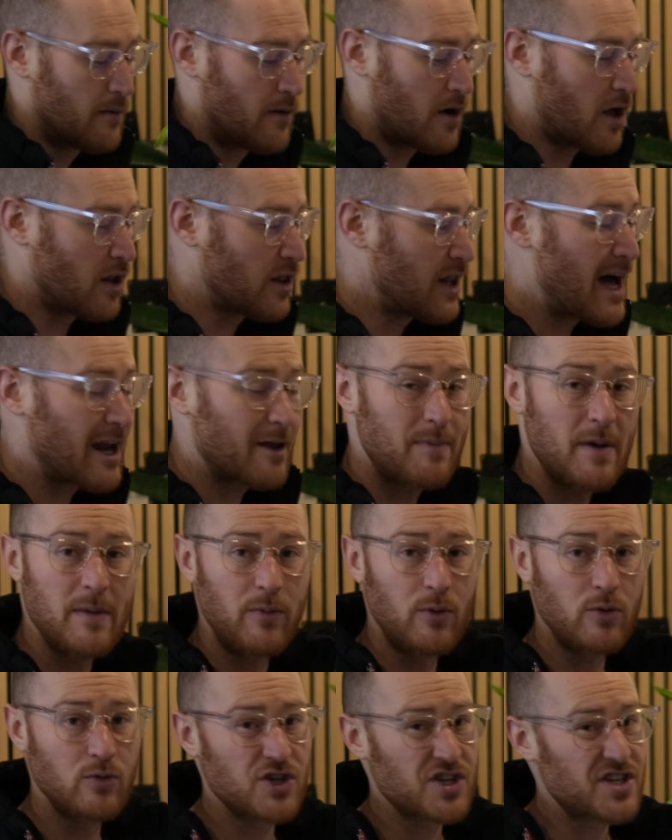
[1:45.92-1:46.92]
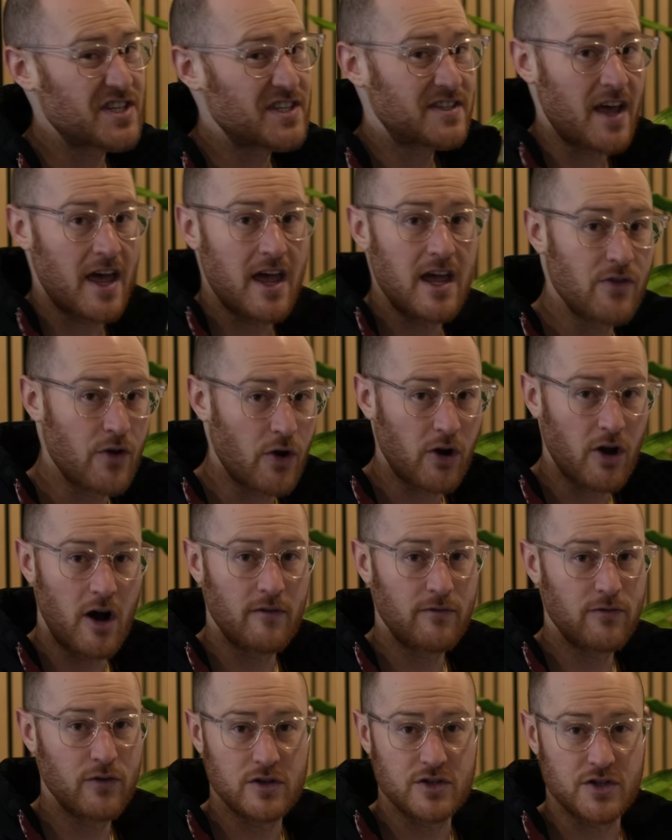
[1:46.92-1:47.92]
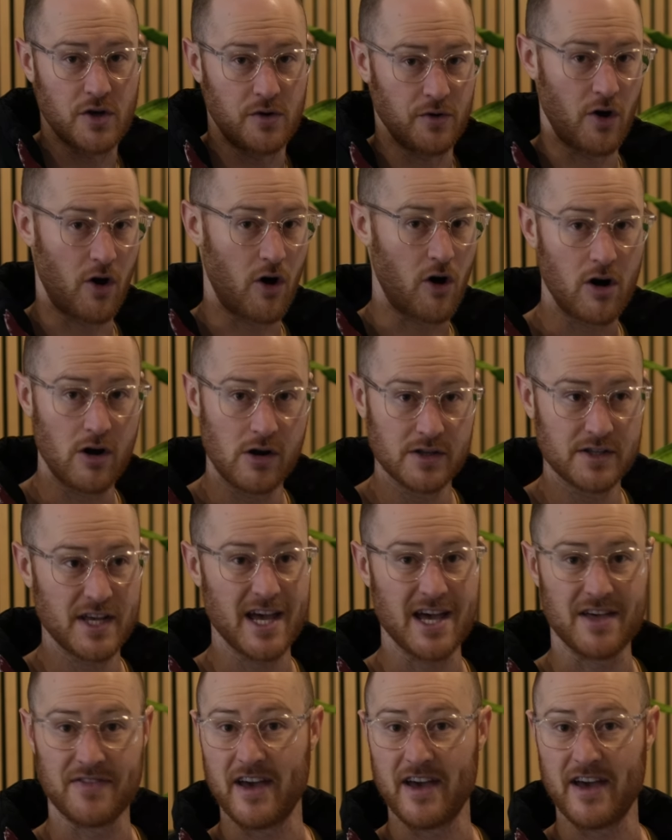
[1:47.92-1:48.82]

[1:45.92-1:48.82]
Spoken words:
A lot of people just stay in their comfort zone all day.